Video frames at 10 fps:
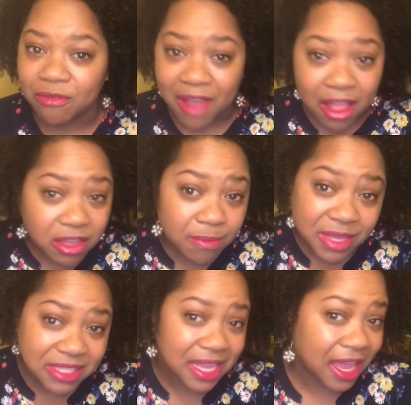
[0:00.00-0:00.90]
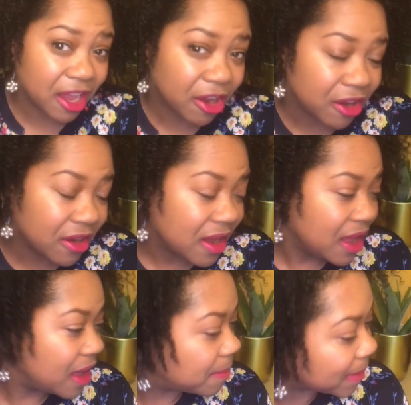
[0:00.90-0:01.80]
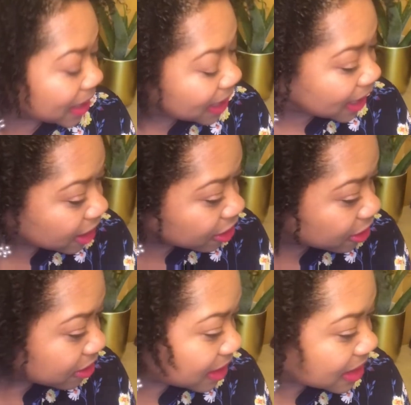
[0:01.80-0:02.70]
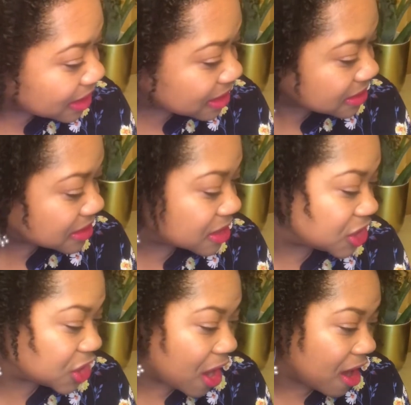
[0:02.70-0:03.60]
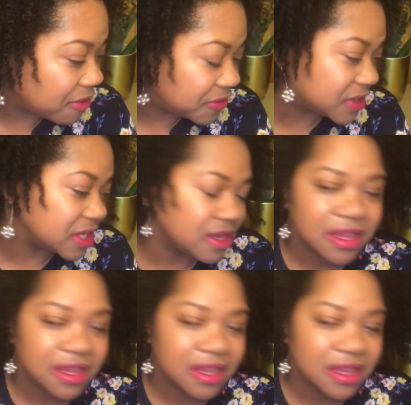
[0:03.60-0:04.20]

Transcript: voluminous hair. My hair is soft.